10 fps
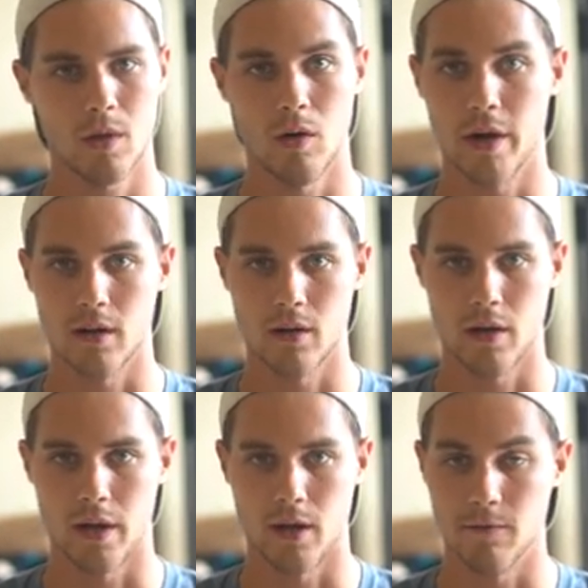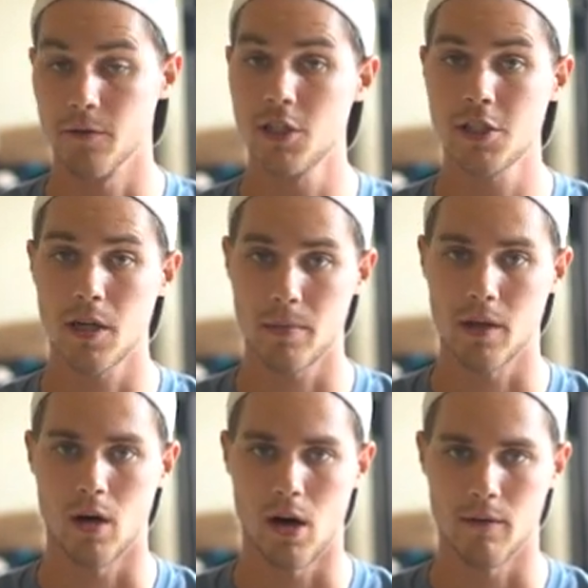like a free
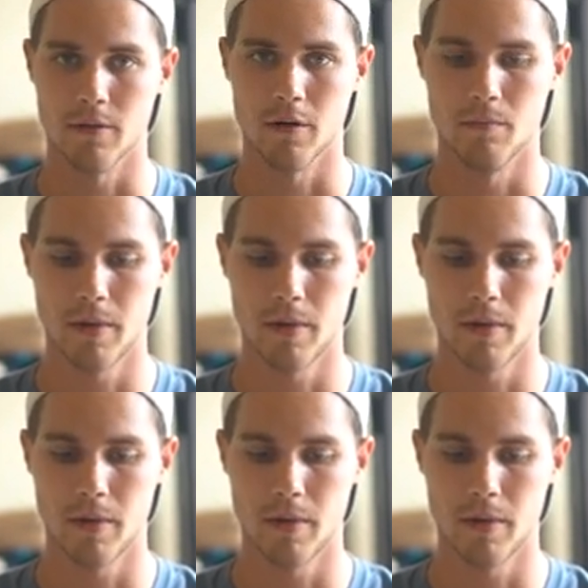shipping offer,